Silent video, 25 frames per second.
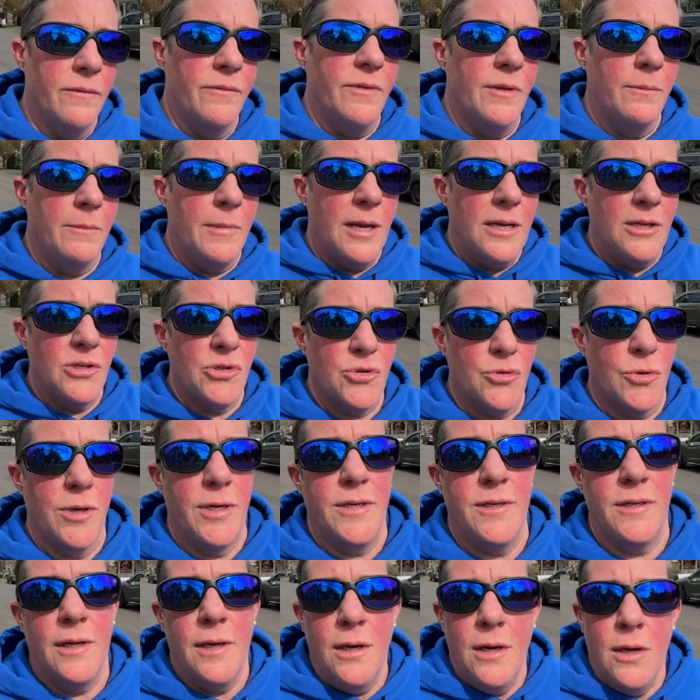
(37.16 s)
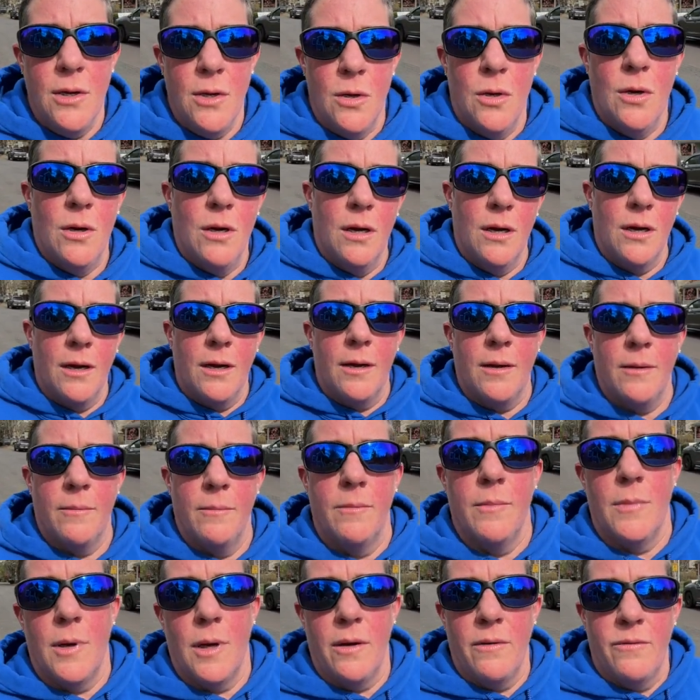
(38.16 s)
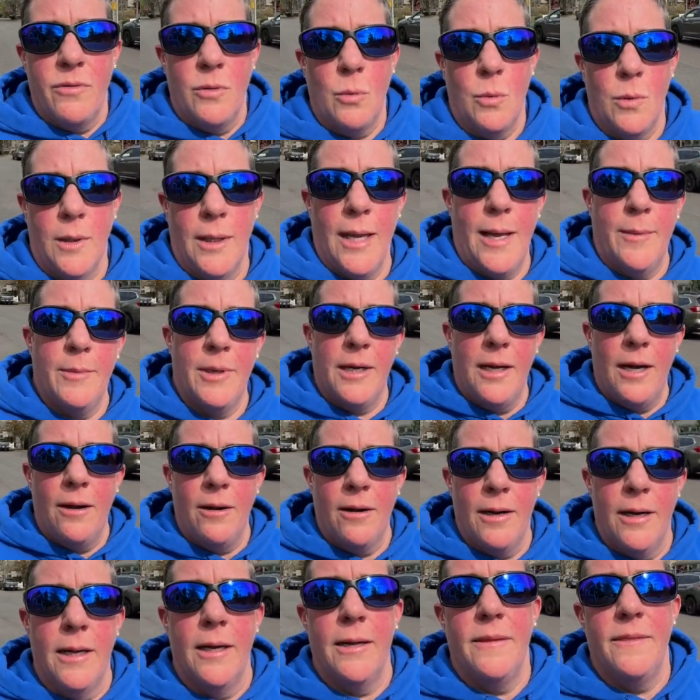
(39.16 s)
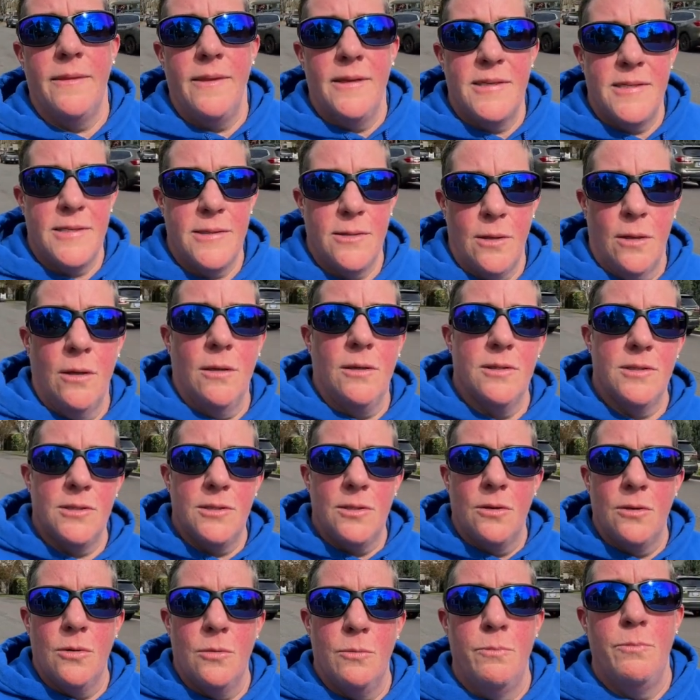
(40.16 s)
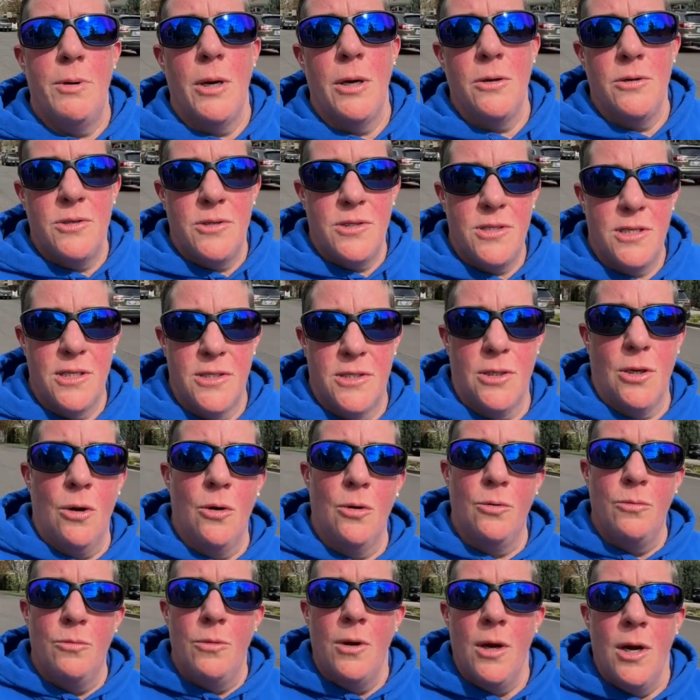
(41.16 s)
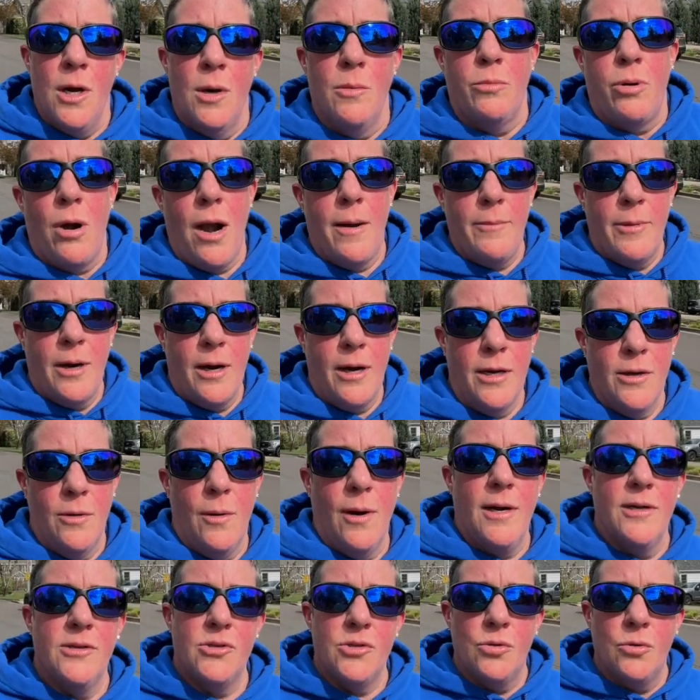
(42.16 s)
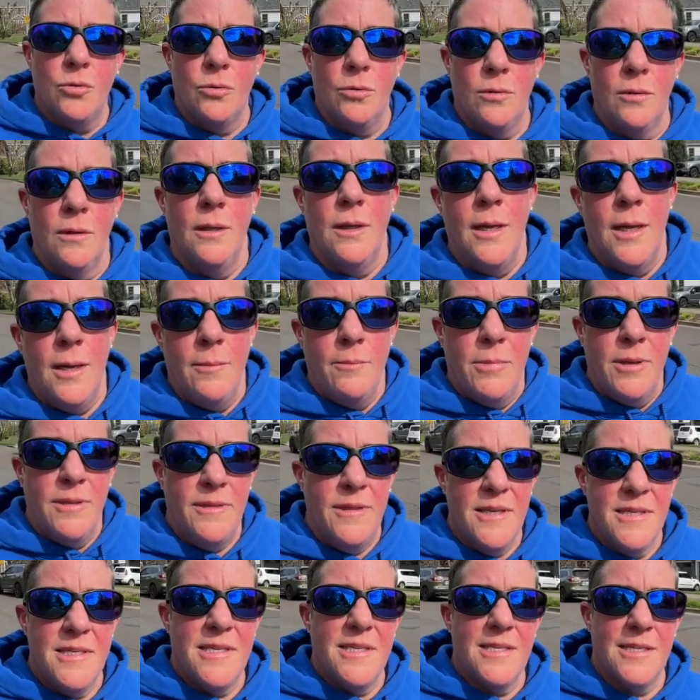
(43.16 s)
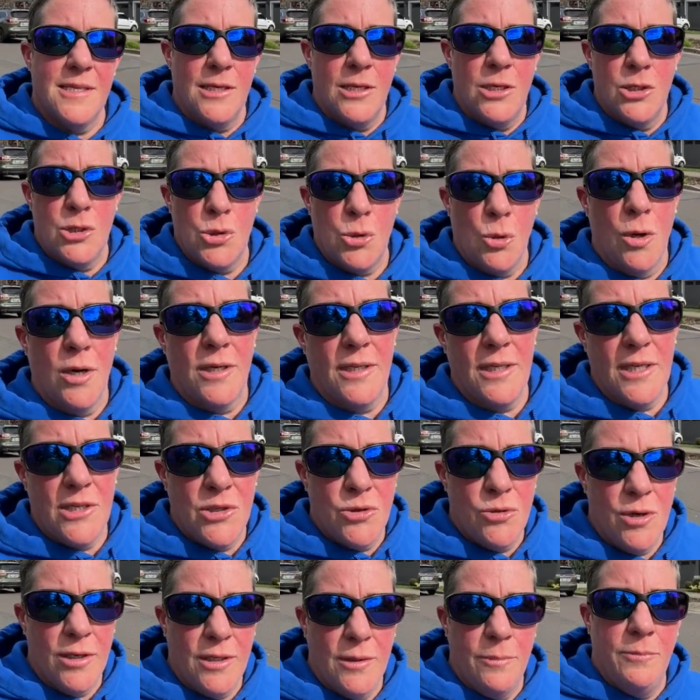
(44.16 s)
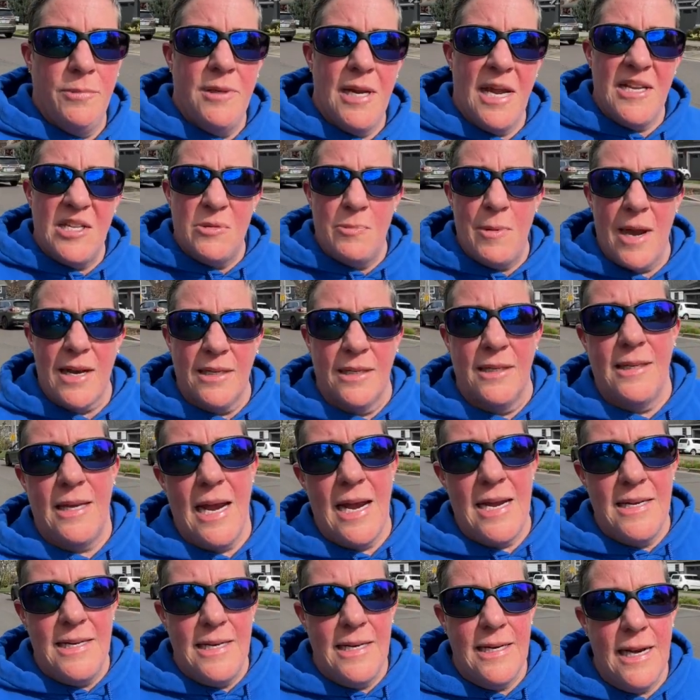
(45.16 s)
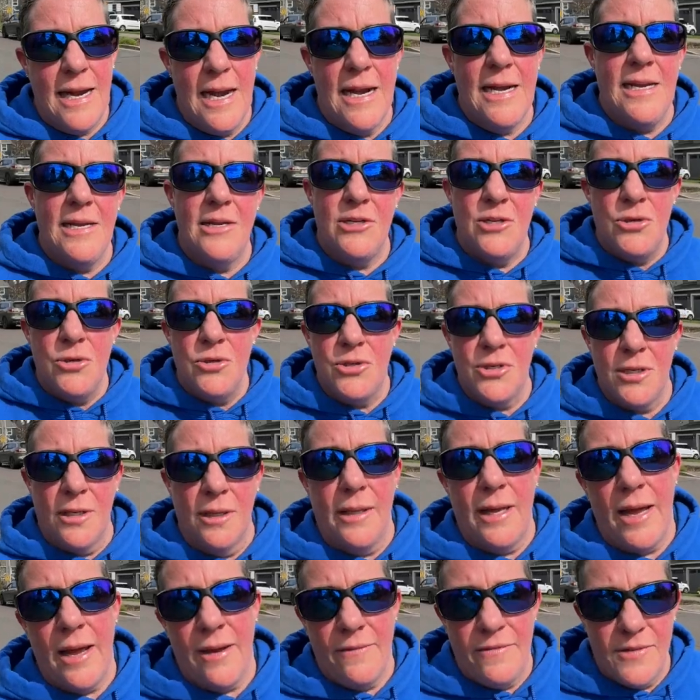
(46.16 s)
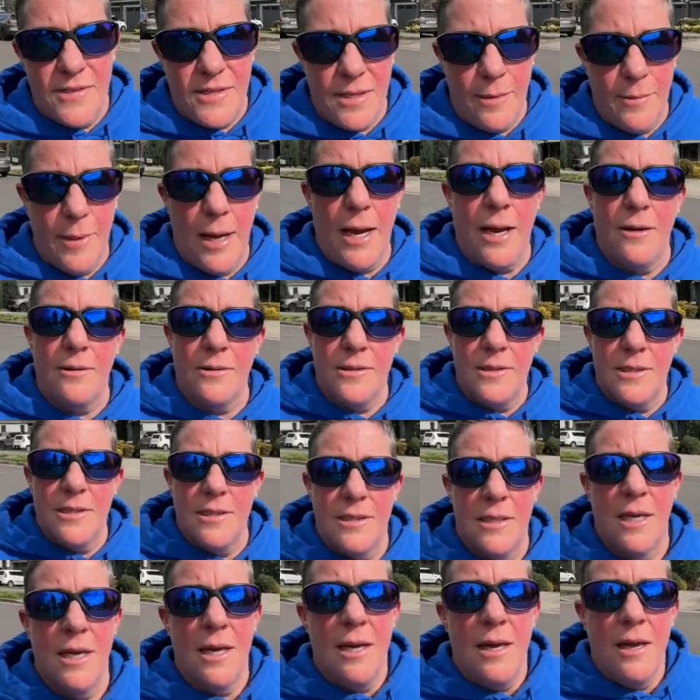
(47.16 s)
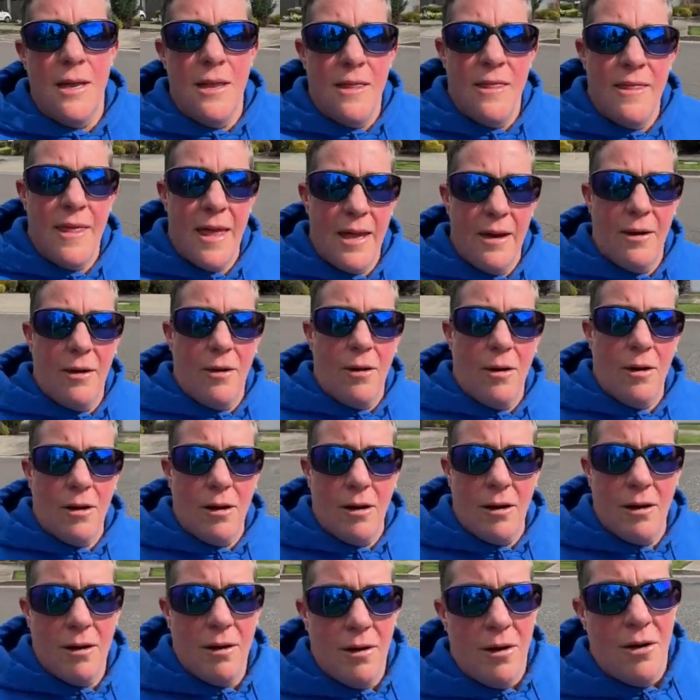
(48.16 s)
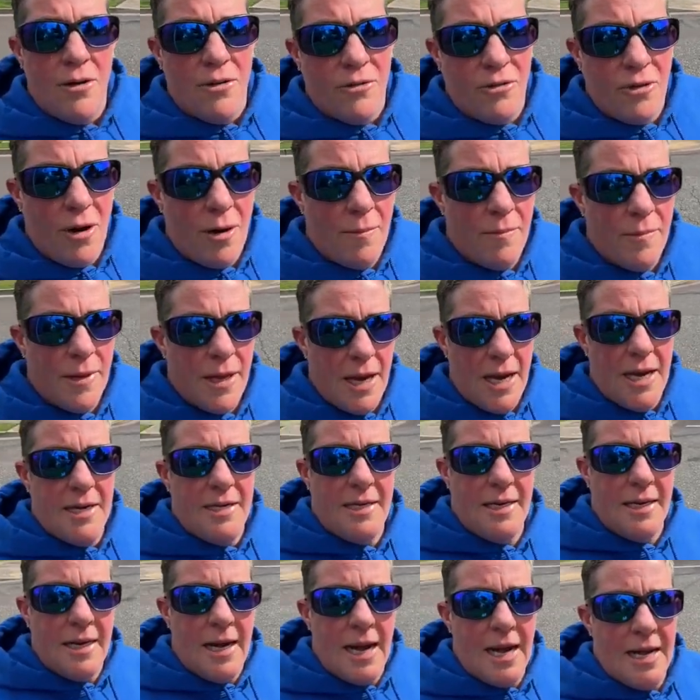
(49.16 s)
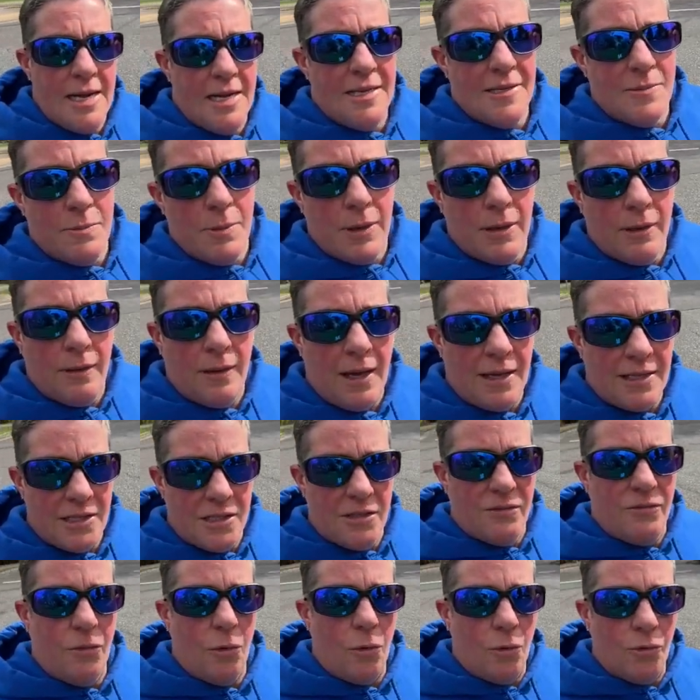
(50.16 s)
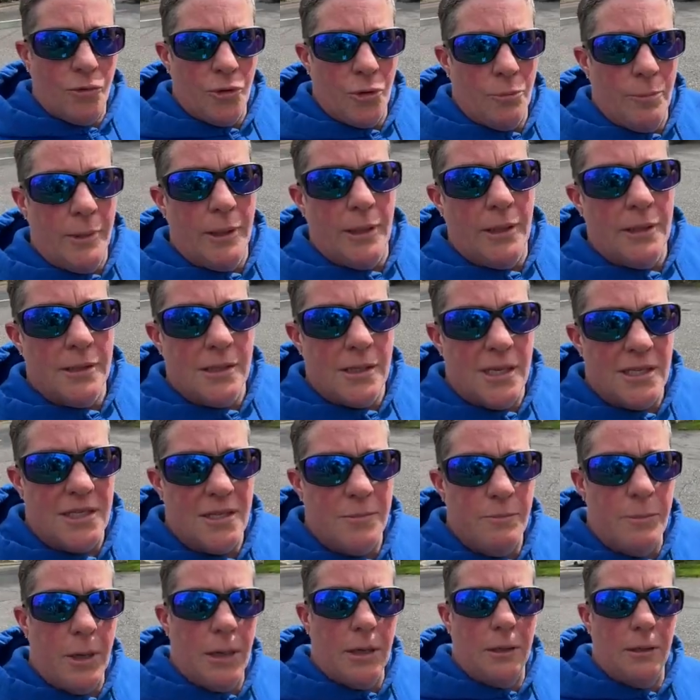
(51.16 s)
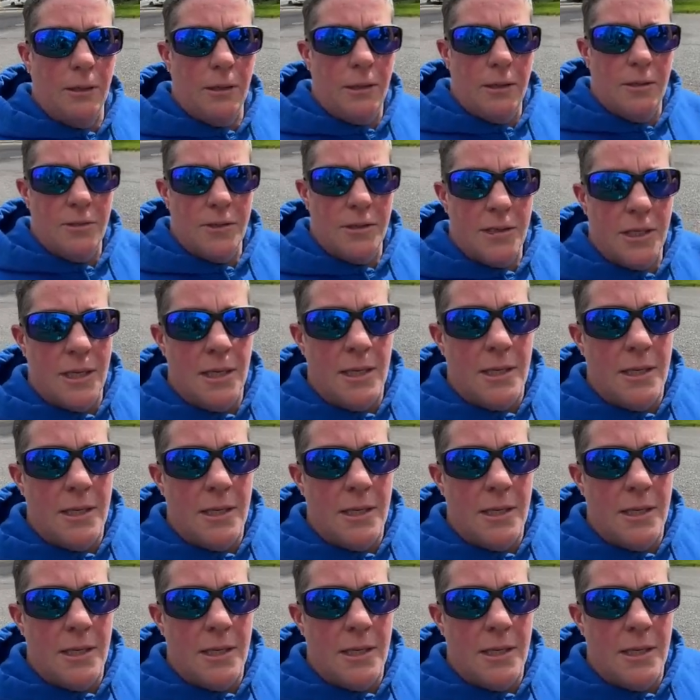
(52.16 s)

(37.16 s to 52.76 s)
the main street of the Willamette area. This also boasts its own primary grade school, but this is a historic district. It dates back to the 1880s. You still have some houses that are from the 1880s, but lots of older builds, lots of bungalows.